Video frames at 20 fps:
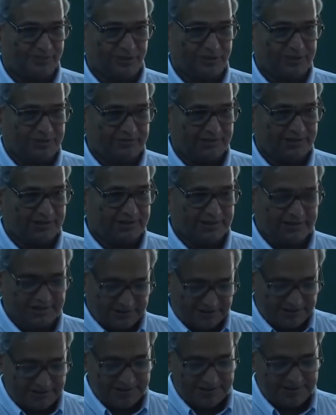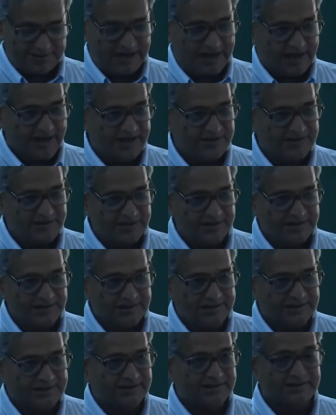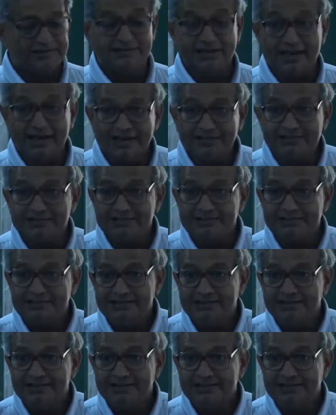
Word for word: okay because his hands, his legs